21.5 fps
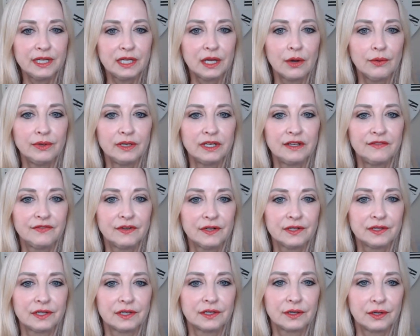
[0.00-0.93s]
go any
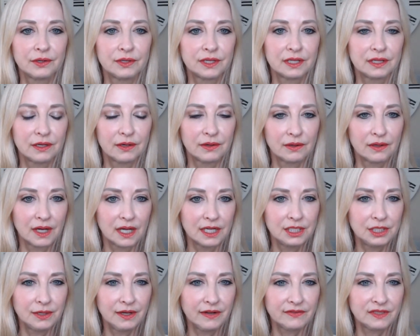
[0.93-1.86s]
further, Cody, though, I
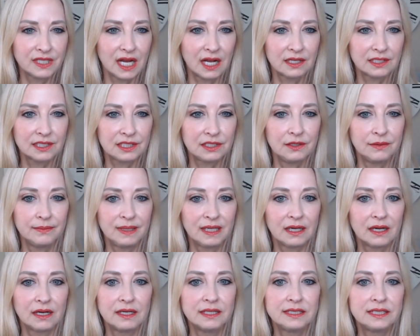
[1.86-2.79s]
do have to ask you
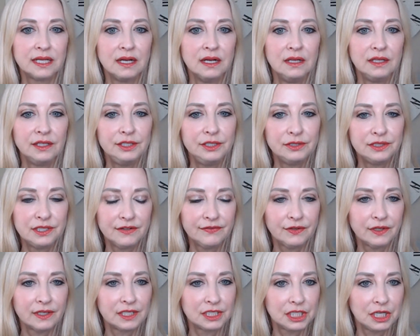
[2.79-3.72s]
because you
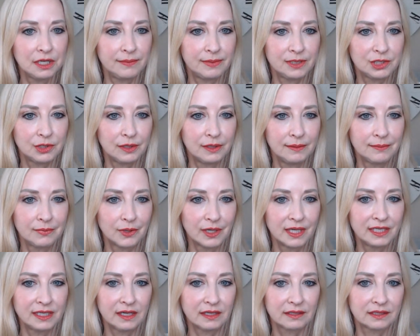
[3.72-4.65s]
differentiate between
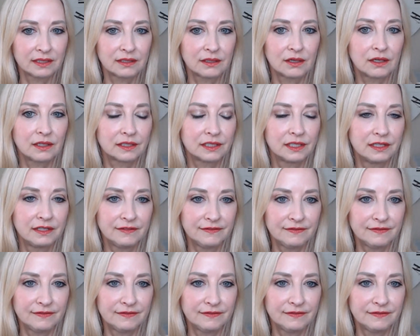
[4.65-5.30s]
brain health and cognitive